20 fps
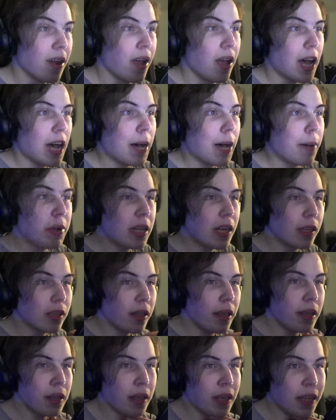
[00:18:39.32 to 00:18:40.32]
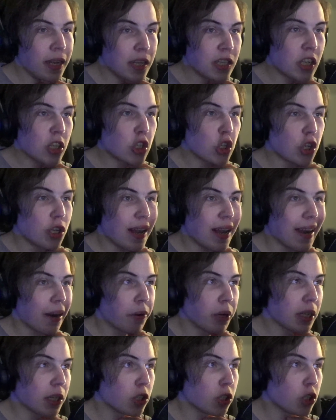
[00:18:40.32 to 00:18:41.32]
I mean, it is a
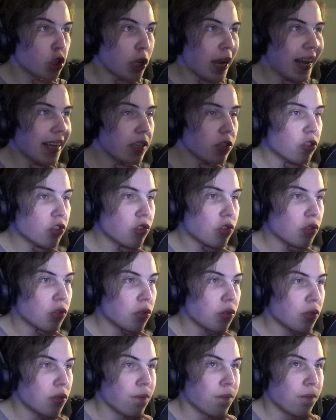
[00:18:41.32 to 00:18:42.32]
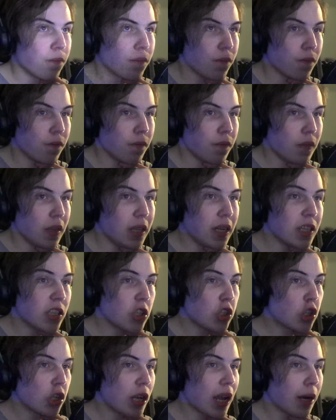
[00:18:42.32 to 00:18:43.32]
generic chest. It is
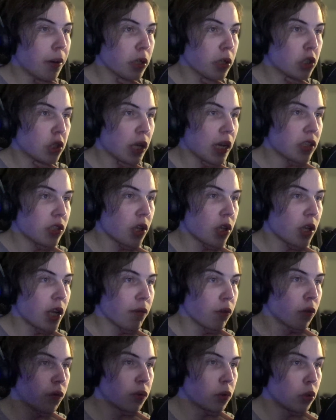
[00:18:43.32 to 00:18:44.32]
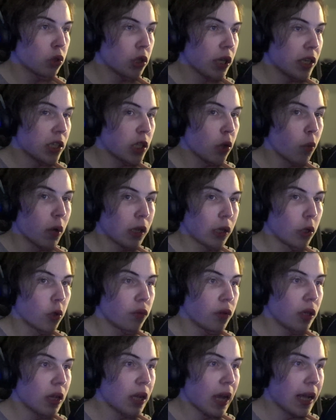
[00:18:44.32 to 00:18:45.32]
a generic chest, the Devil Fruit chest, the one
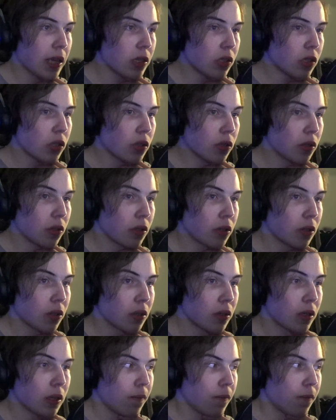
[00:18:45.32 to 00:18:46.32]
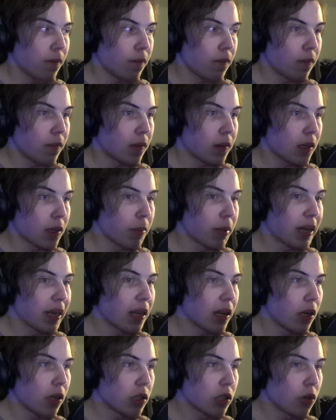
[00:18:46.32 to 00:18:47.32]
Luffy has. But I
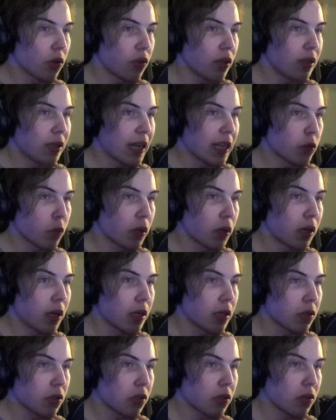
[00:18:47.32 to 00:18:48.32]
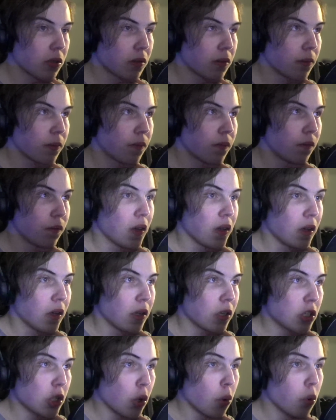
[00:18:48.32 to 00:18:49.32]
also think that's what it is.
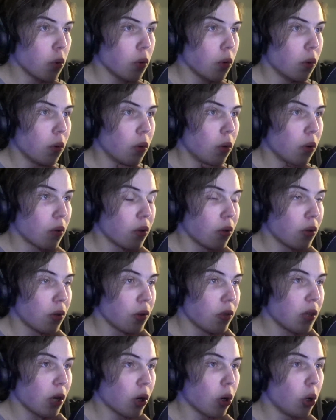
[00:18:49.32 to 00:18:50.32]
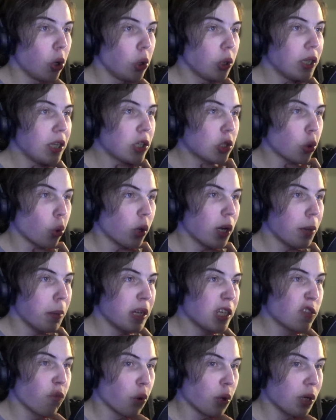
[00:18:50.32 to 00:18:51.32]
So, they're holding
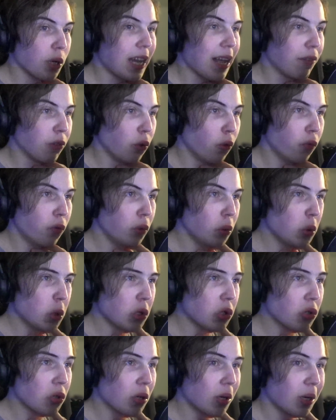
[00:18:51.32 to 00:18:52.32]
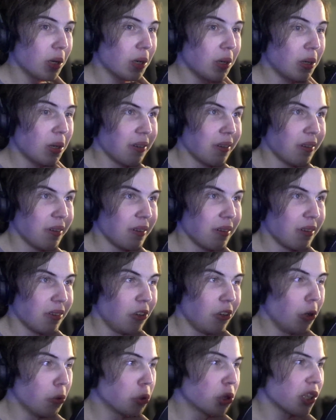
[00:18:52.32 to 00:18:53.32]
tournaments for Devil Fruits?
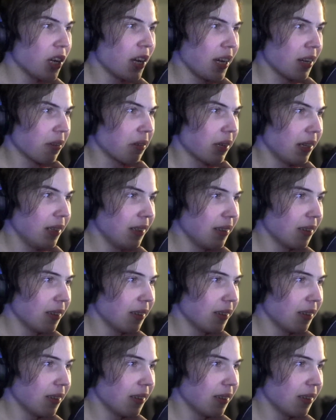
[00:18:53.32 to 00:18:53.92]
No shot, right?